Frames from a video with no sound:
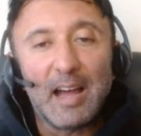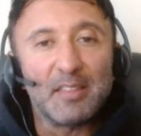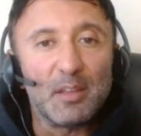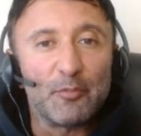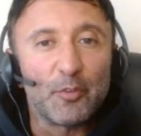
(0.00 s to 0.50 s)
I
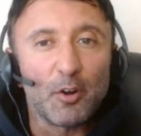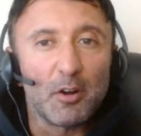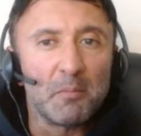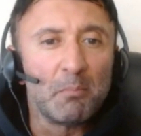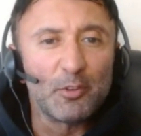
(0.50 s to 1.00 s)
think
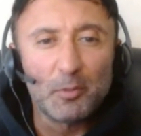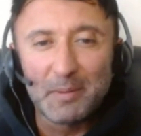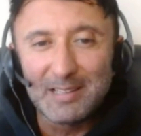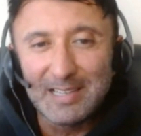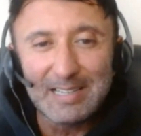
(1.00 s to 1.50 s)
for muscle
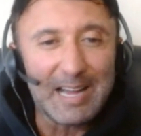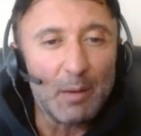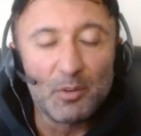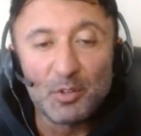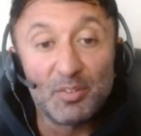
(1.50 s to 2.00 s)
building, I
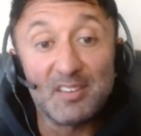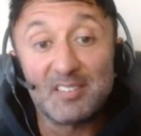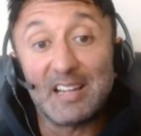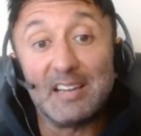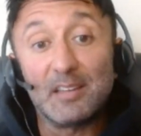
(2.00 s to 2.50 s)
would do things
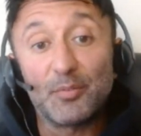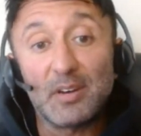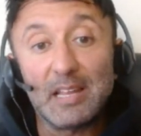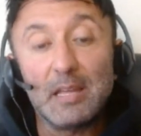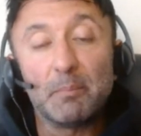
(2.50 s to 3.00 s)
slightly
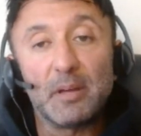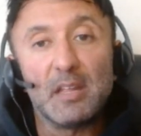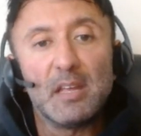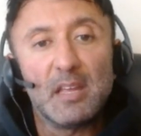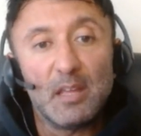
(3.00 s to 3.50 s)
differently. But
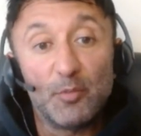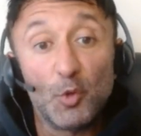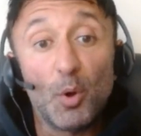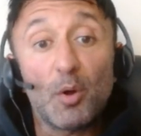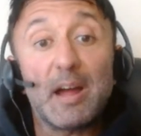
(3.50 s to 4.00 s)
if
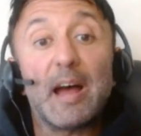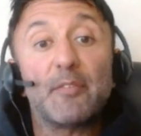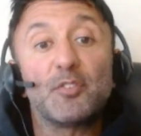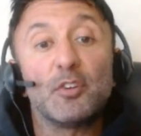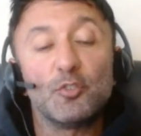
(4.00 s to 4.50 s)
you are
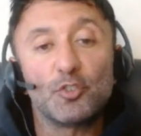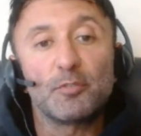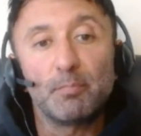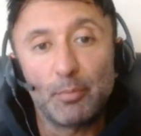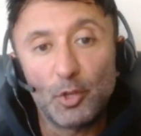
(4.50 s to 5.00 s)
after
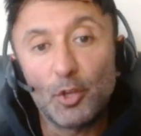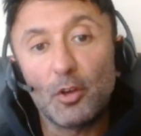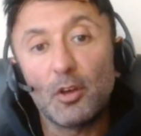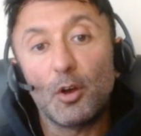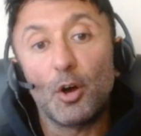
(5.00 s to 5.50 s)
just
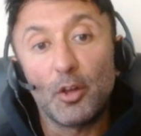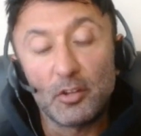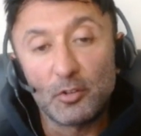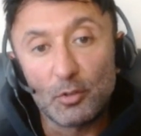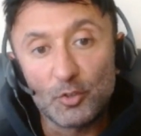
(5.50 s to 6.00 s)
pure,
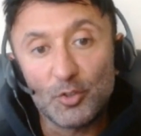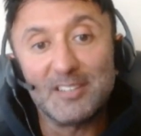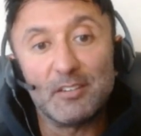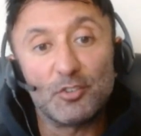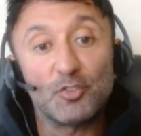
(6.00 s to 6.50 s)

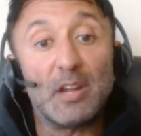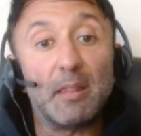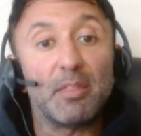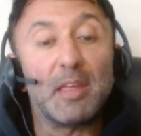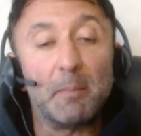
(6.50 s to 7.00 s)
unadulterated
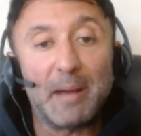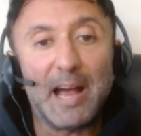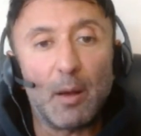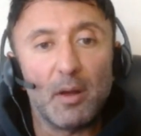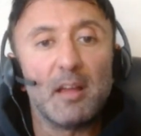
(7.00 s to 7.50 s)
strength and
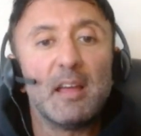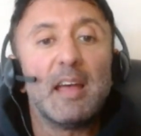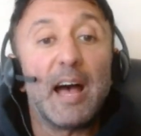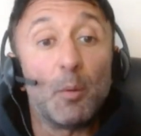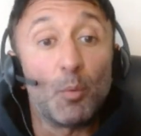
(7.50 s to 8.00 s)
power
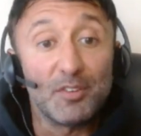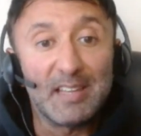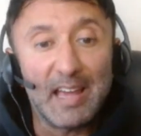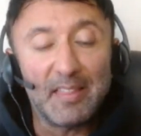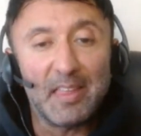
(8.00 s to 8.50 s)
and want to
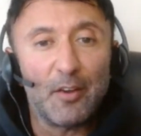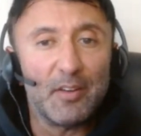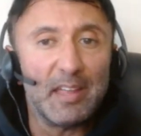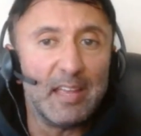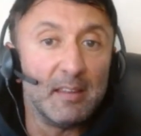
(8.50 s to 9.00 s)
get there
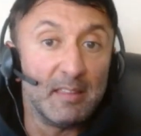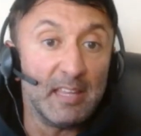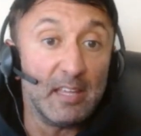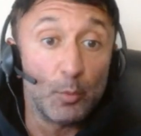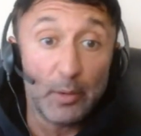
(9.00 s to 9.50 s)
in
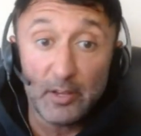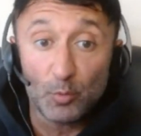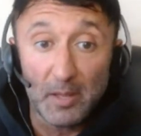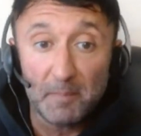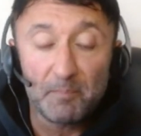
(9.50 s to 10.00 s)
the quickest way